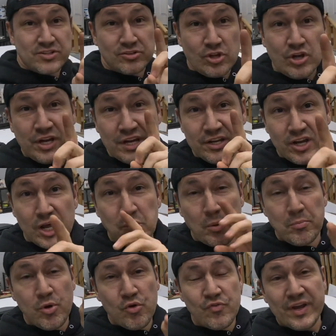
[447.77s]
are looking good. We're
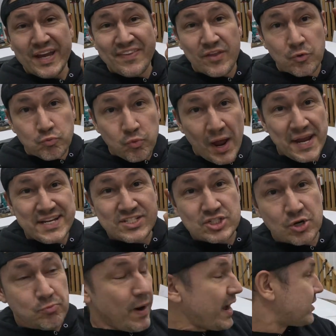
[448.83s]
moving in the right
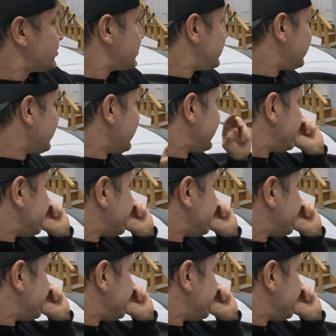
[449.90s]
direction.